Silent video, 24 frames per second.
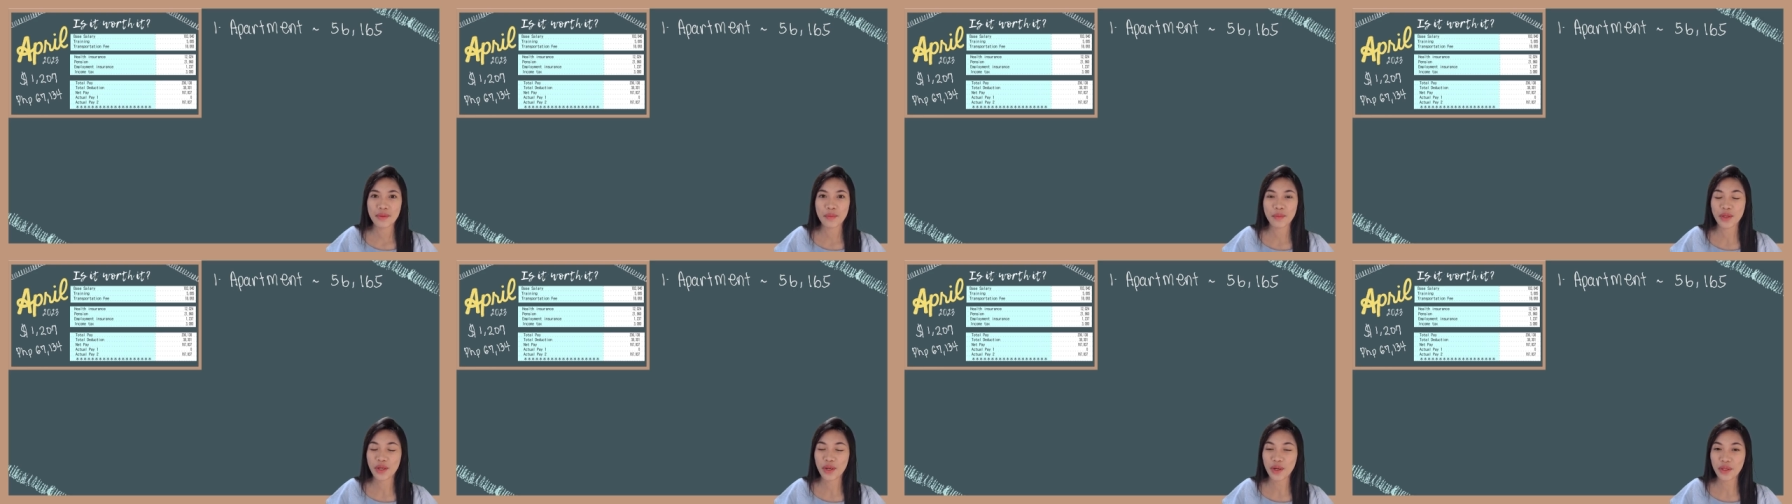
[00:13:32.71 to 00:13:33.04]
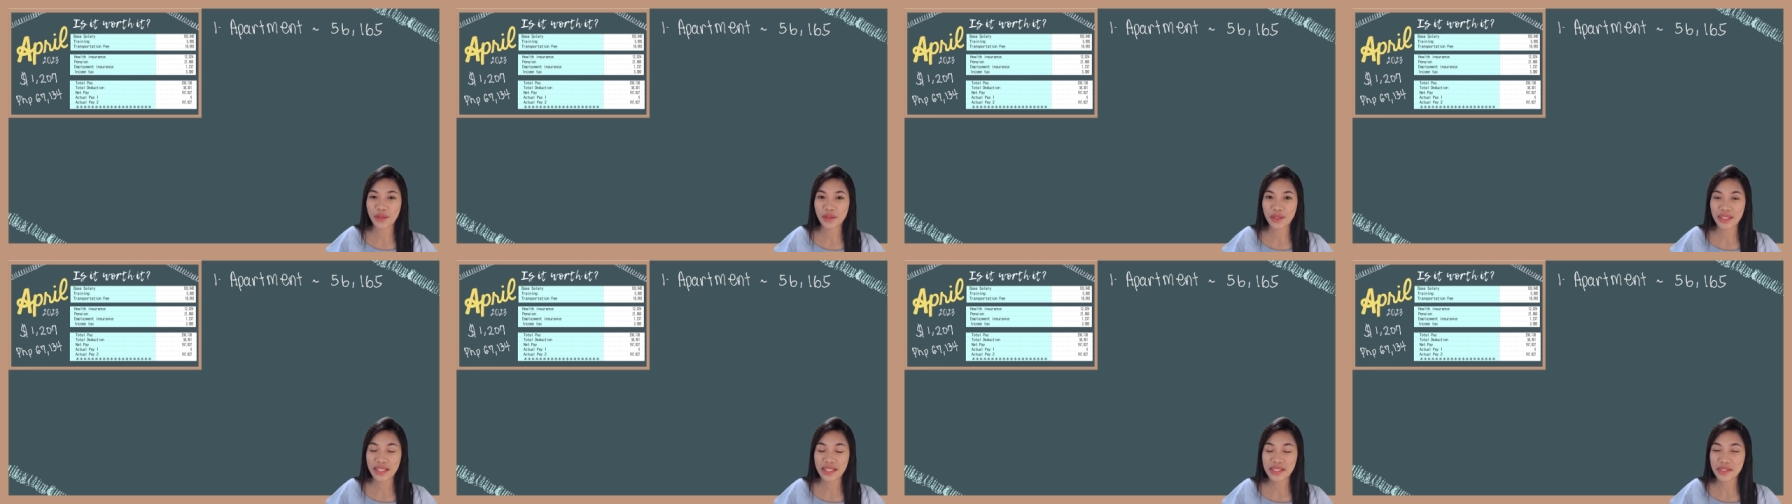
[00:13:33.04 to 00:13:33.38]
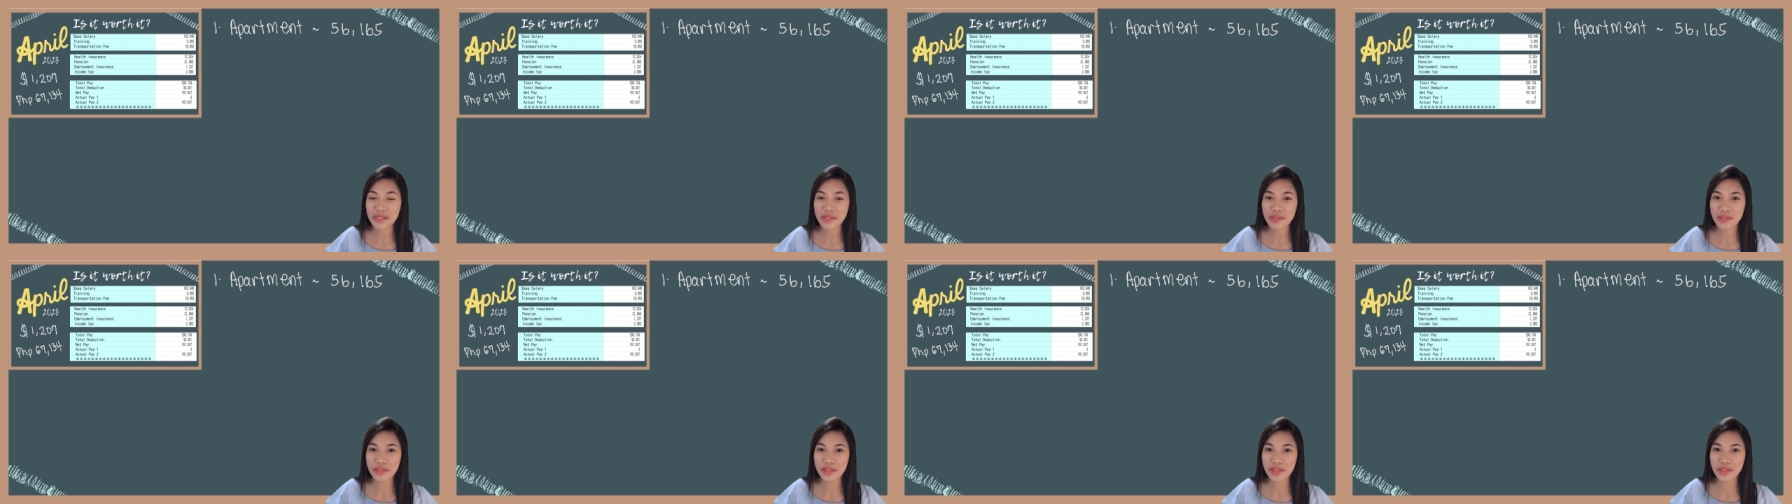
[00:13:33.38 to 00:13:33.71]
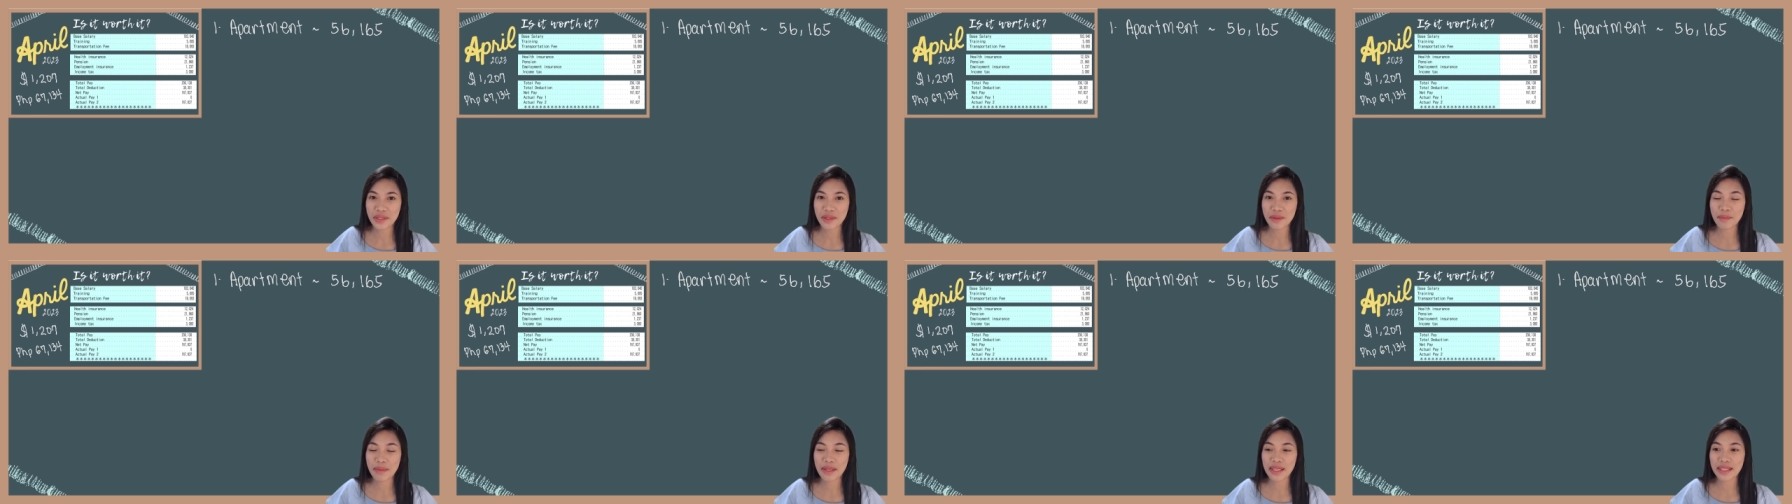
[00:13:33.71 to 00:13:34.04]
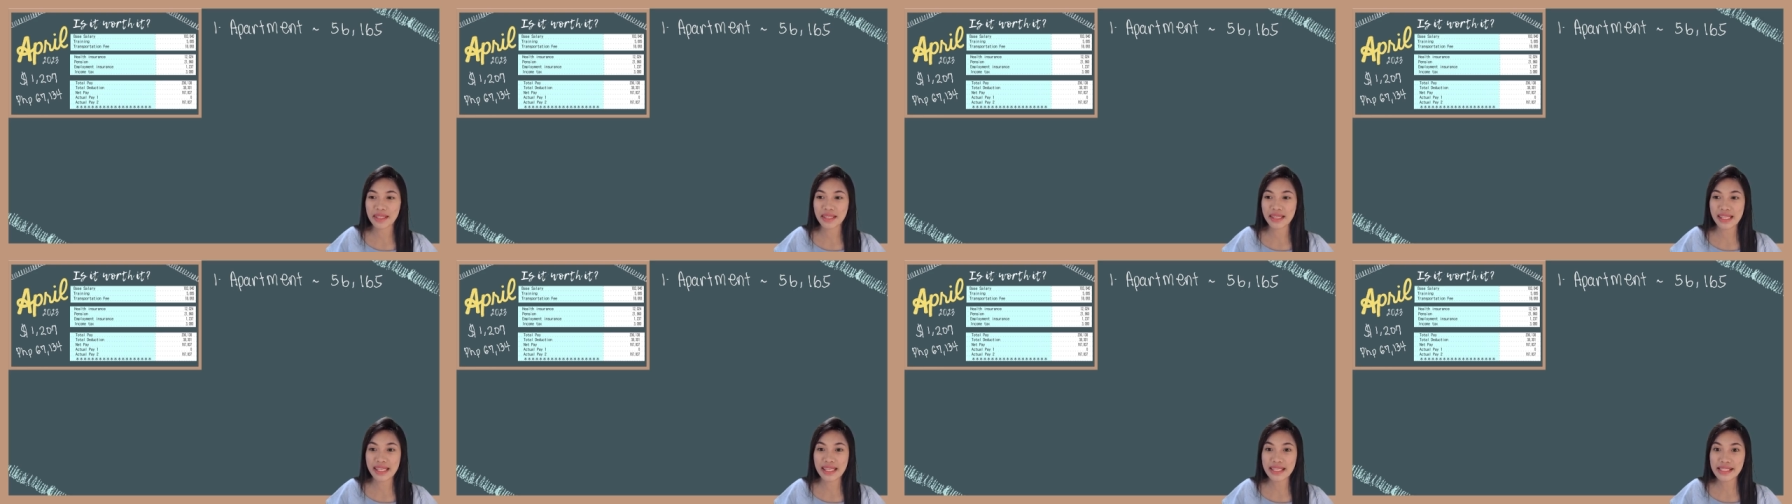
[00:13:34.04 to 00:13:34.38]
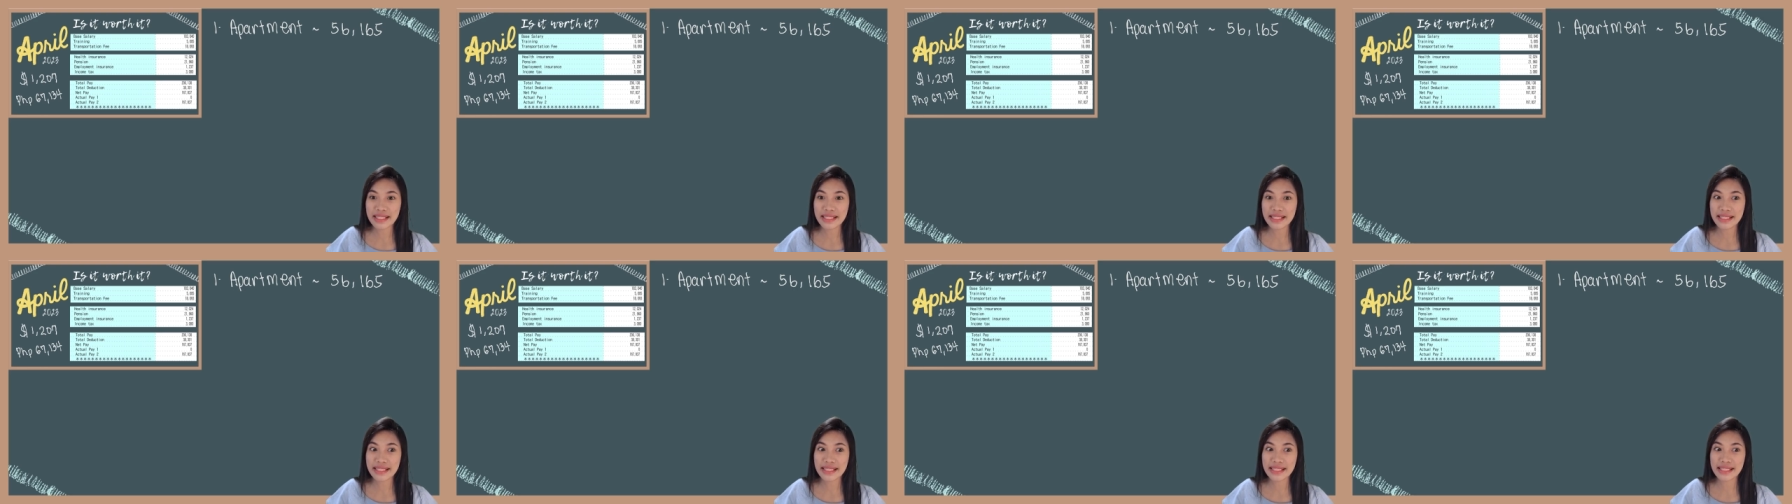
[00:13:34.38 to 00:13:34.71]
we're already in Tokyo, but at
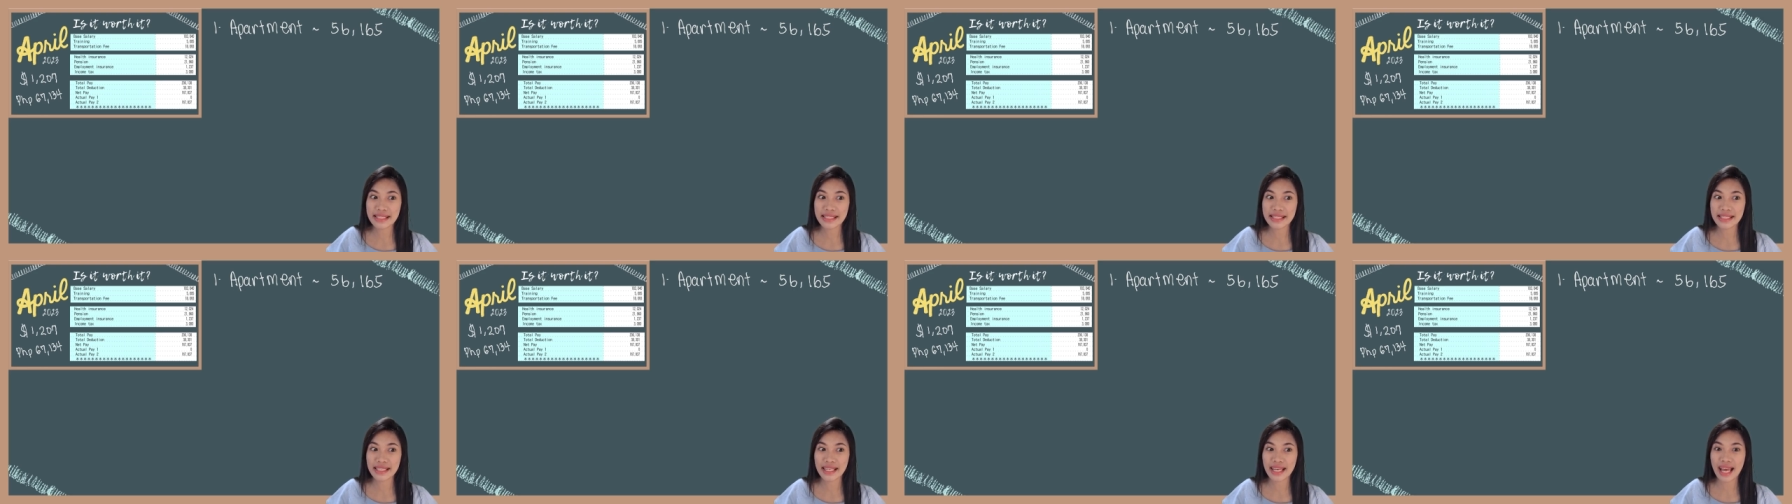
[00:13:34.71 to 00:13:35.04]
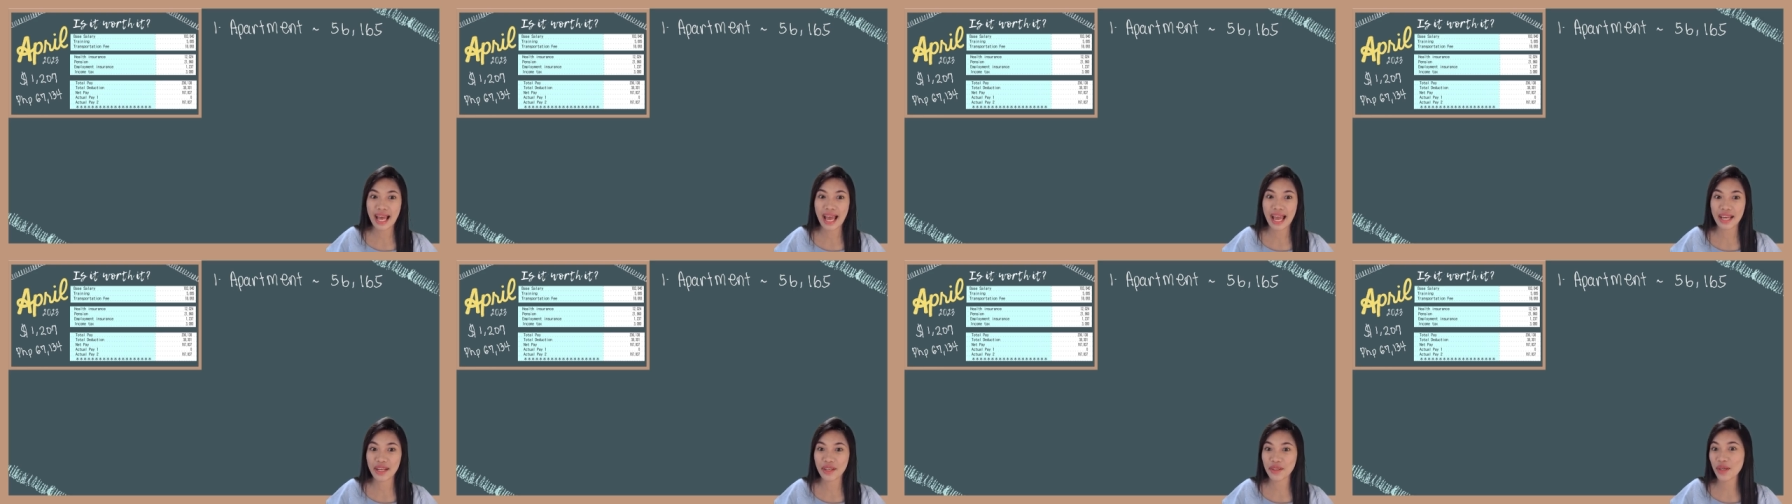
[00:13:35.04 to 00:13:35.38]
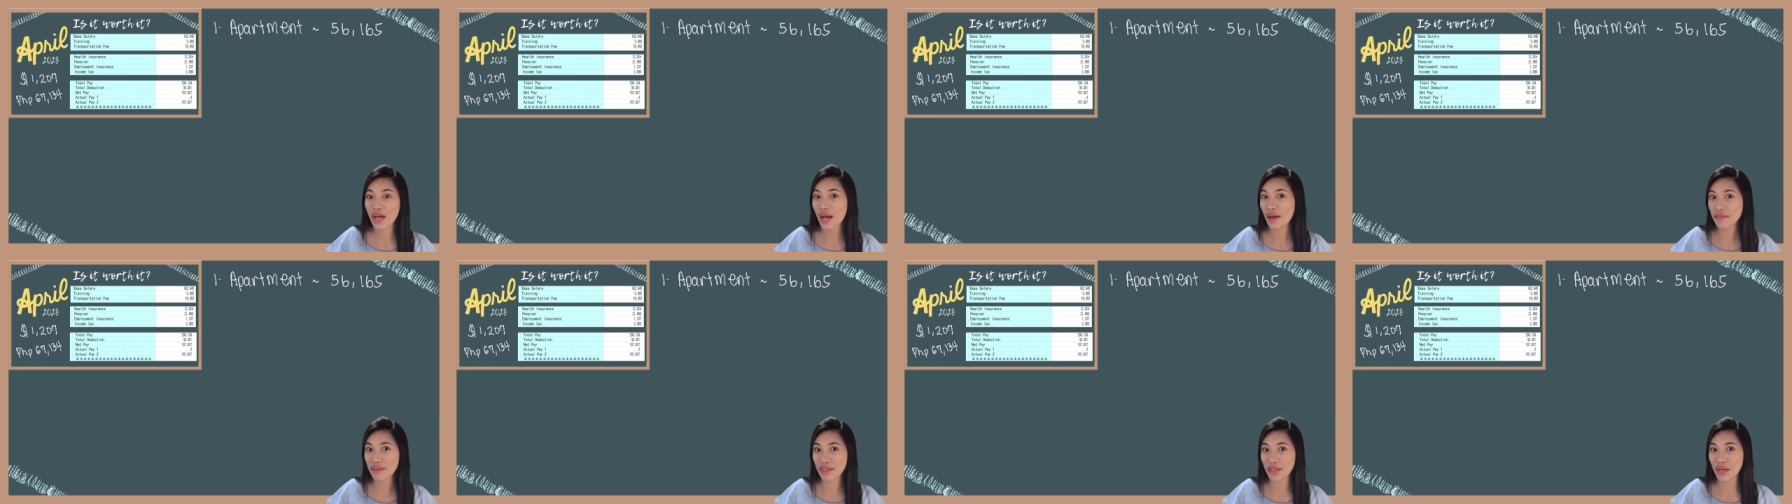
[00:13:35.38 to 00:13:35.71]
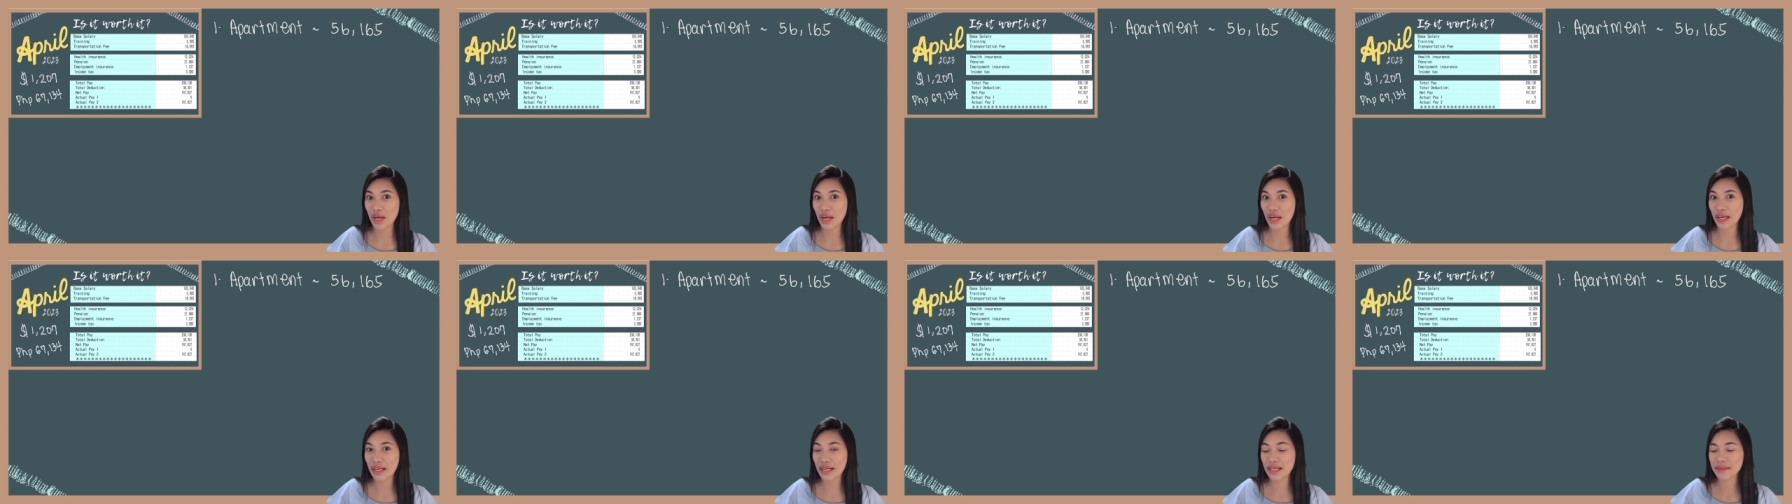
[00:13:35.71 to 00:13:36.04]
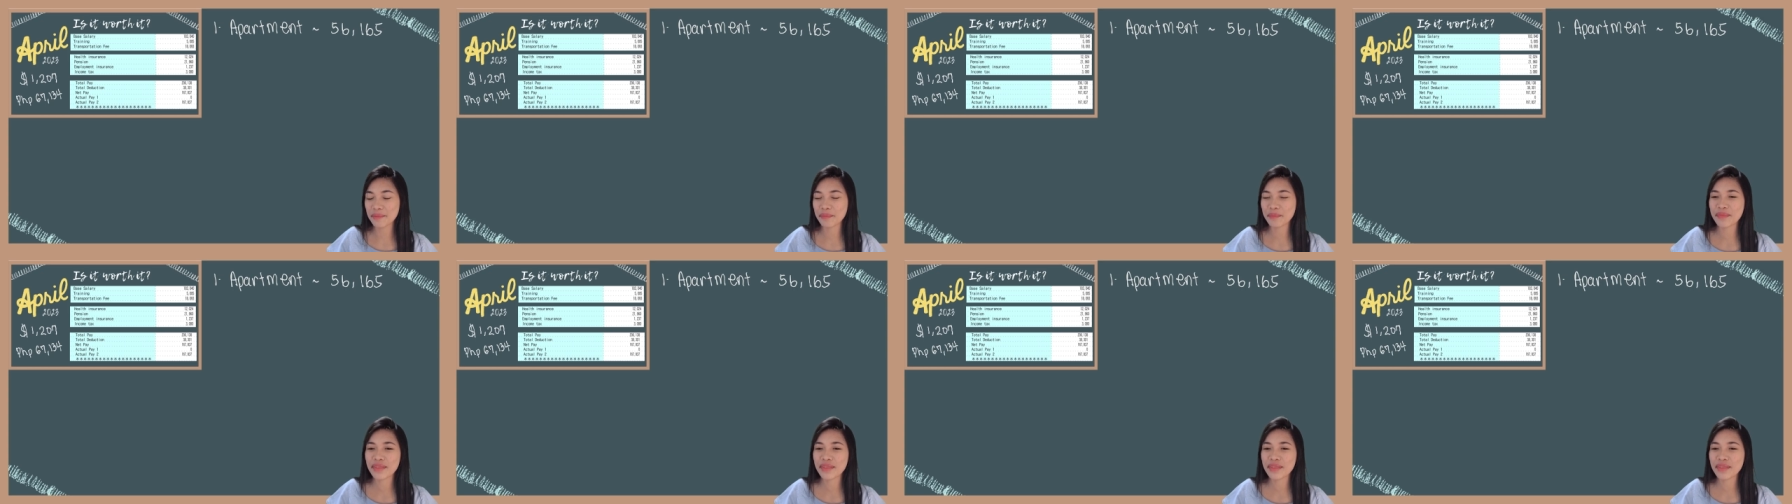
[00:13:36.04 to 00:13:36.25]
least I don't have a car.